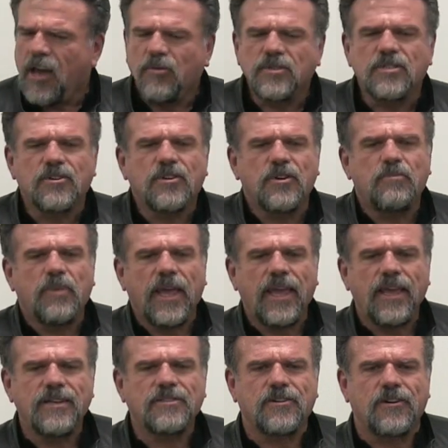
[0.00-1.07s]
I was a good
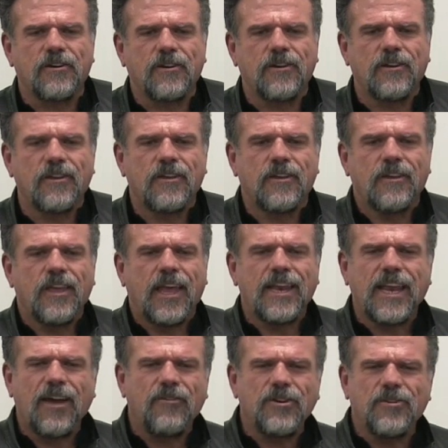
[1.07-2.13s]
painter.
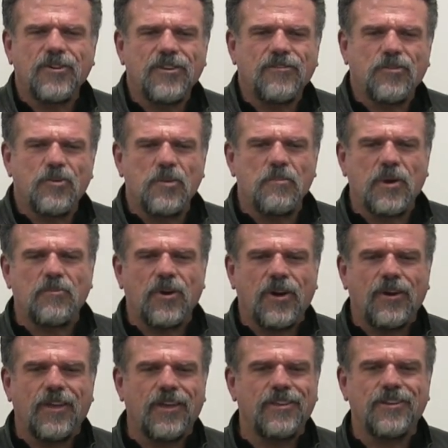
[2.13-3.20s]
And now I don't even
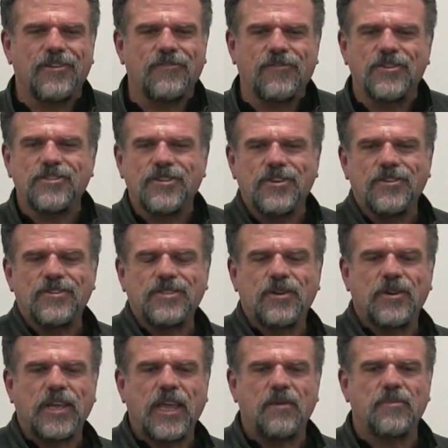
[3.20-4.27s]
remember, you know, first thing you
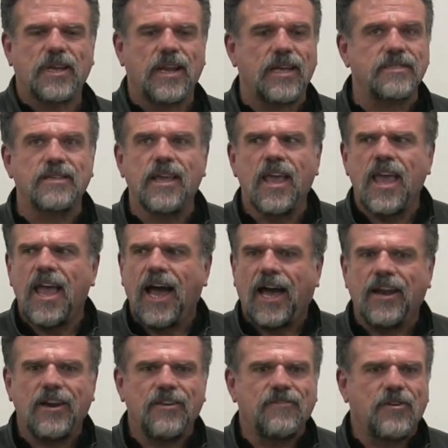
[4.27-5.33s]
said, you came to class,
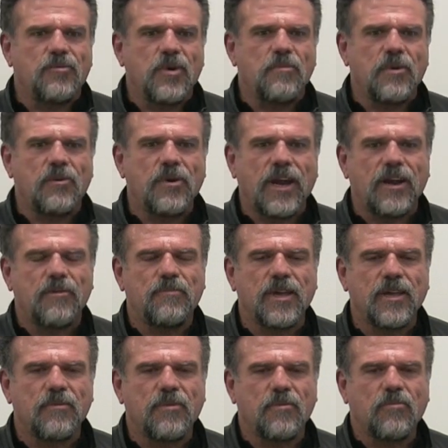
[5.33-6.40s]
I didn't even remember how to
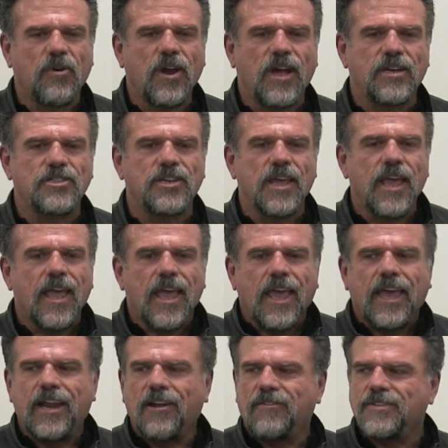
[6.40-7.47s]
pick up a brush.
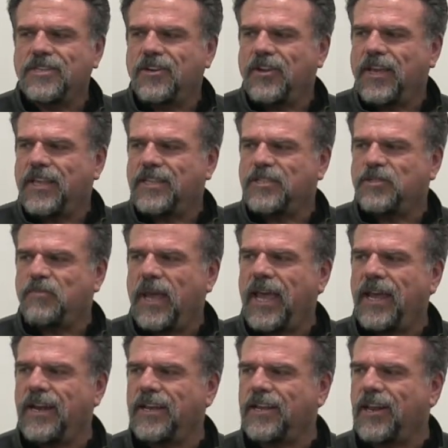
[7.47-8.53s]
And all of a sudden you get this
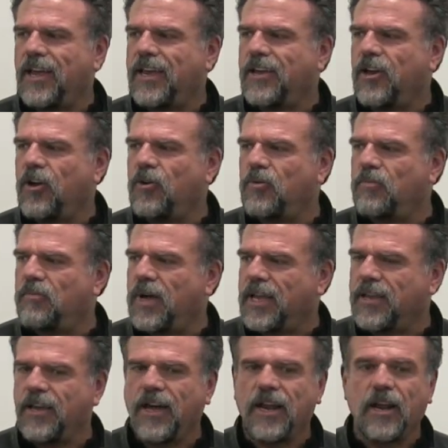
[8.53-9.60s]
panic like, oh
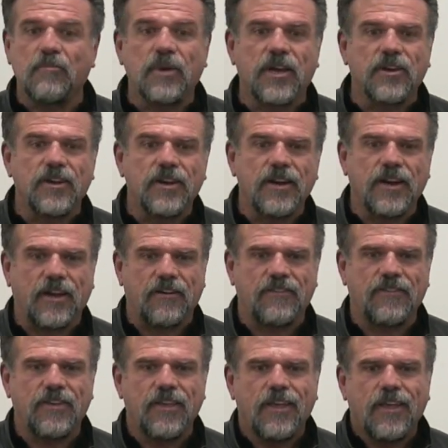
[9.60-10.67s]
my God, I'm not good
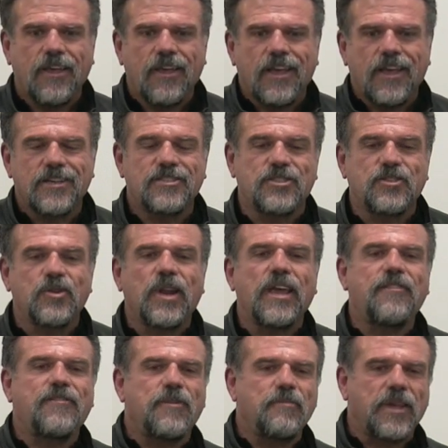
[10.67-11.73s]
enough. It's too
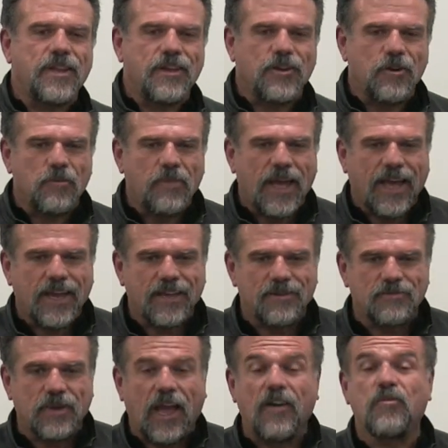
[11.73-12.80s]
late for me to go back
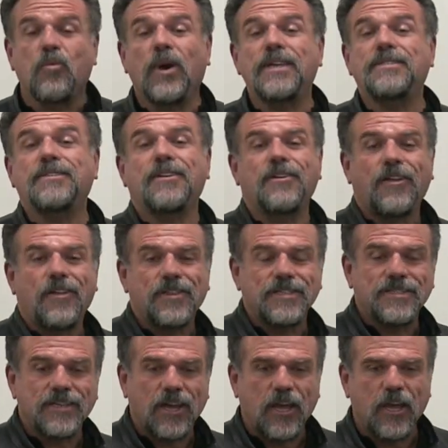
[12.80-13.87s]
and I've wasted all
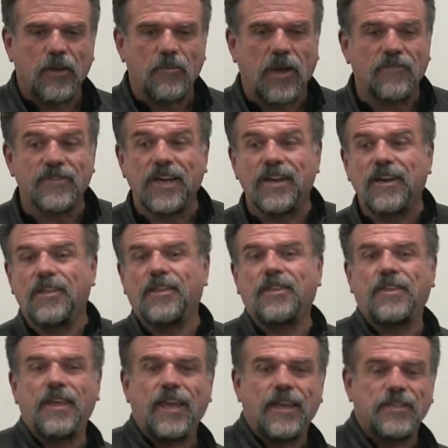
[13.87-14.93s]
this time. I've done other
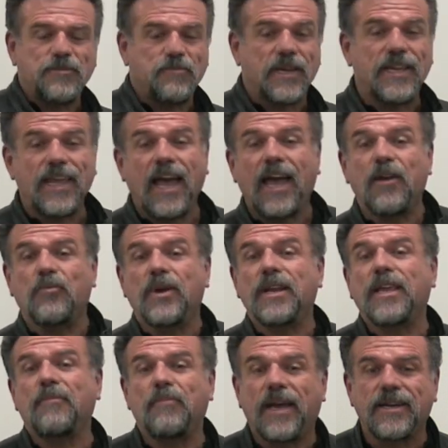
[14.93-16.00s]
things, but yeah, I want
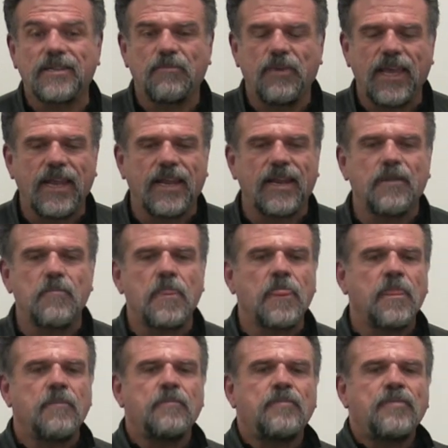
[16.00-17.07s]
to get back to painting.
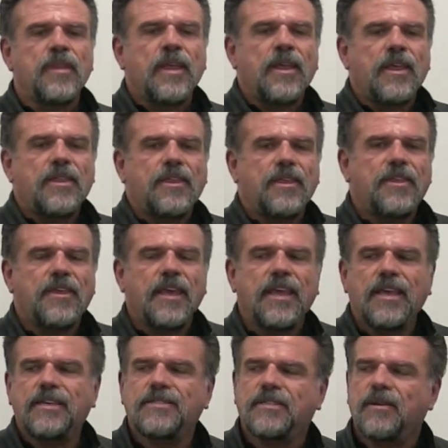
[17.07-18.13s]
The
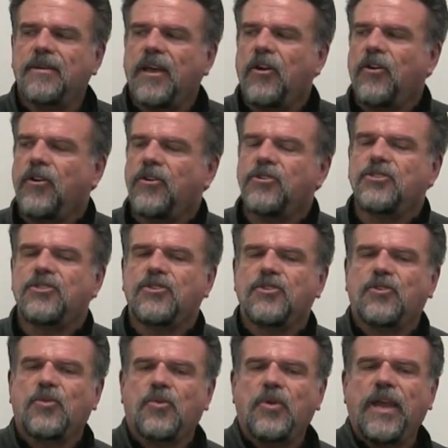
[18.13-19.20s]
thing is, the urge
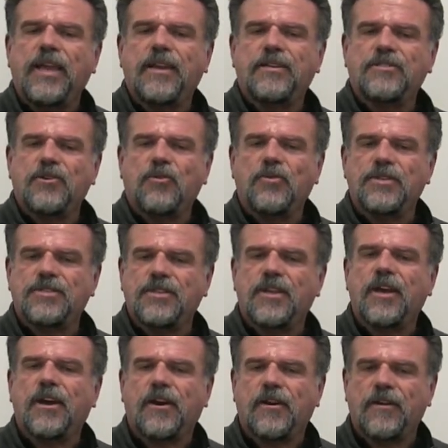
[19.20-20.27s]
to create is always
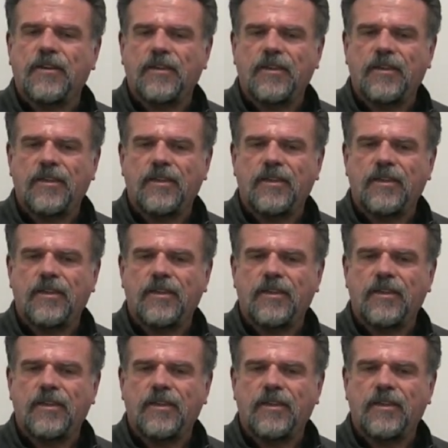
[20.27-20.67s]
there.